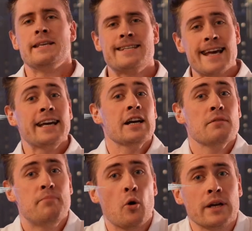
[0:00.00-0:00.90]
The second
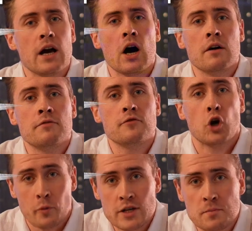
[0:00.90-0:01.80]
component of
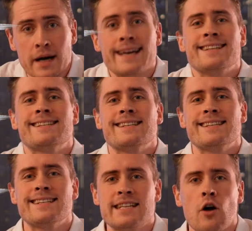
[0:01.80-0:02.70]
charisma is
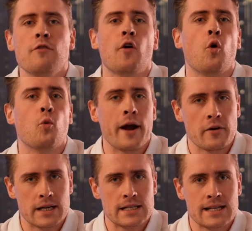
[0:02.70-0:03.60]

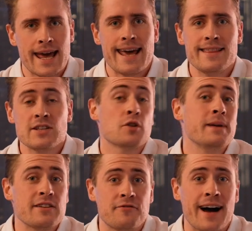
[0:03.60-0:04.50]
self-awareness. And this could
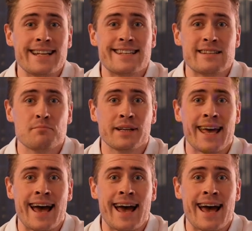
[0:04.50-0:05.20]
be defined simply